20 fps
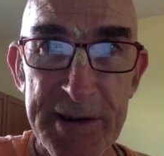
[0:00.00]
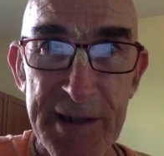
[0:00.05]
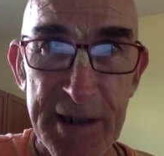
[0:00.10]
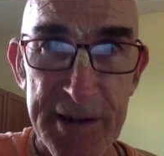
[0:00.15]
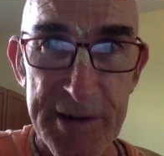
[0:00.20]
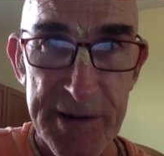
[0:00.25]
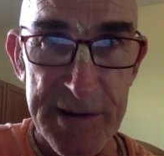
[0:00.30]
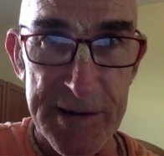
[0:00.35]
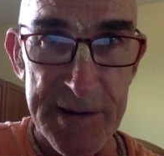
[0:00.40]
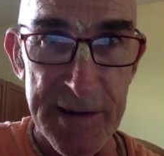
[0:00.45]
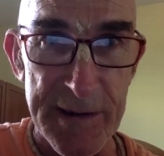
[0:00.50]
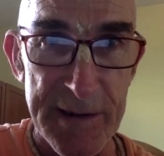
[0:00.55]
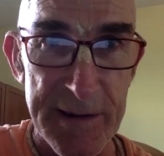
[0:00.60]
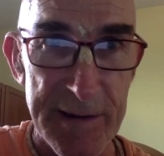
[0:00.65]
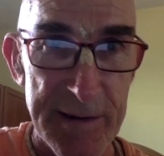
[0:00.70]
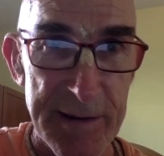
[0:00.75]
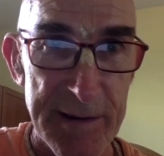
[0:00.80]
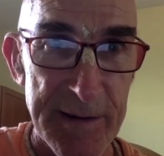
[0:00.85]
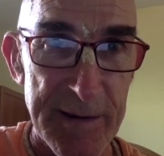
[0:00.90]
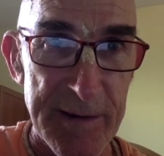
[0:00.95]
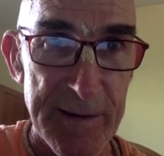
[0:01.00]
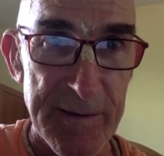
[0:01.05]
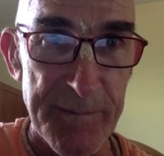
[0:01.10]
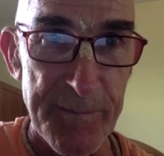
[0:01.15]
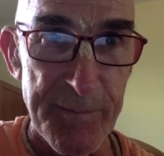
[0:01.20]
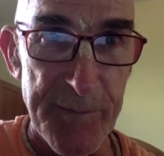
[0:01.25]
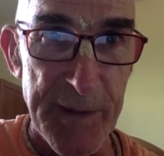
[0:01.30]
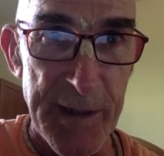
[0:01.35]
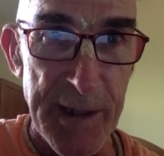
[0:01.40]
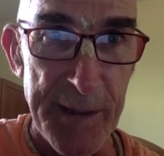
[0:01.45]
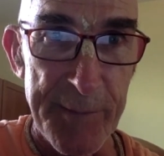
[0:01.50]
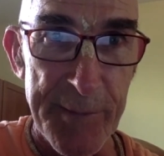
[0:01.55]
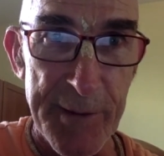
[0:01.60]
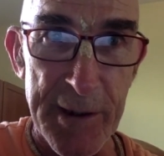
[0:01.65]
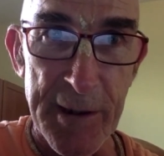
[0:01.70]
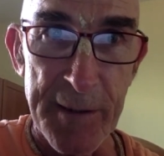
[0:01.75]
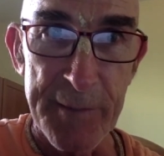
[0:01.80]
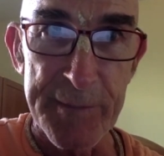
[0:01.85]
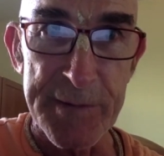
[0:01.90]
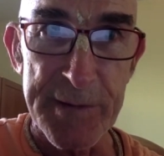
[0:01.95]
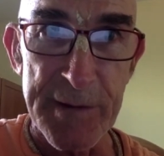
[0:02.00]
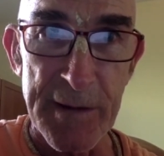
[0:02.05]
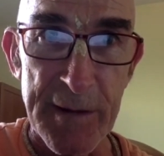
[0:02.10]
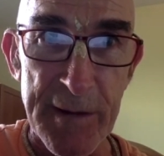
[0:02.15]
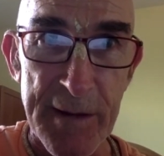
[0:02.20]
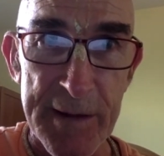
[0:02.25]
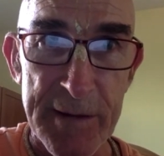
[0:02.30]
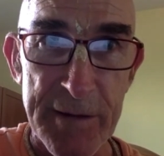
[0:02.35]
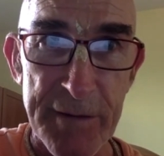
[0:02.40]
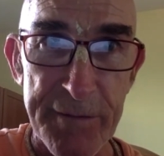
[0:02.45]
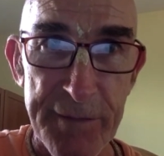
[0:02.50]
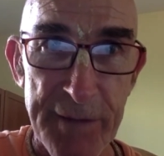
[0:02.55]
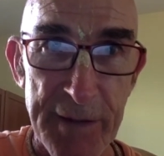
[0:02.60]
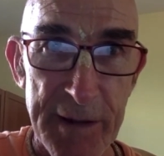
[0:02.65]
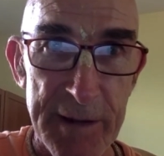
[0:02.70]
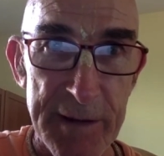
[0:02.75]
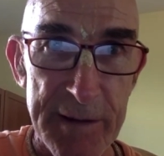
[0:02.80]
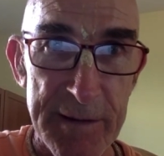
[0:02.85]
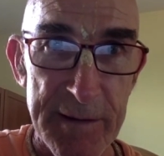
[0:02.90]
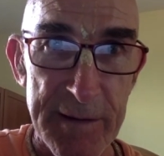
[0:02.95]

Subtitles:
touches it, he becomes electrified.